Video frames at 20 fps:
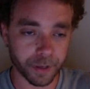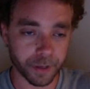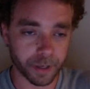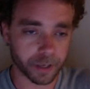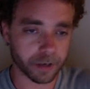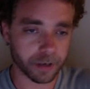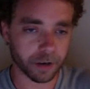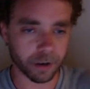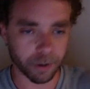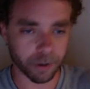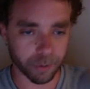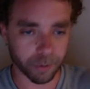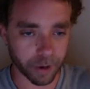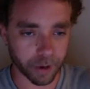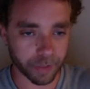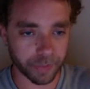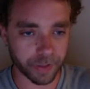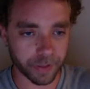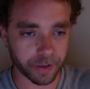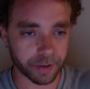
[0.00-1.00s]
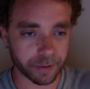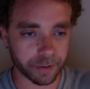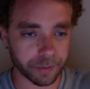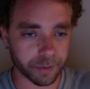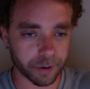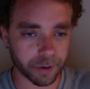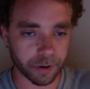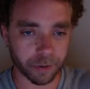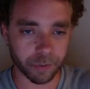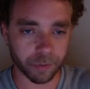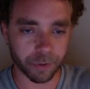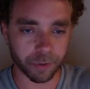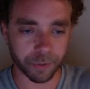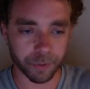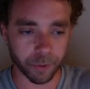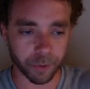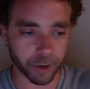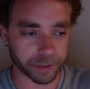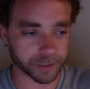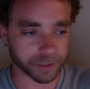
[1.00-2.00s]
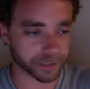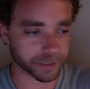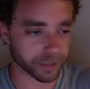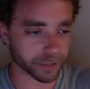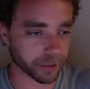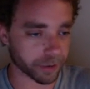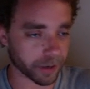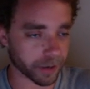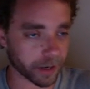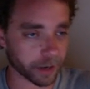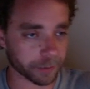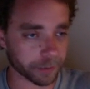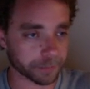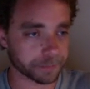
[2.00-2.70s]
No, I think, what are we watching this on right now?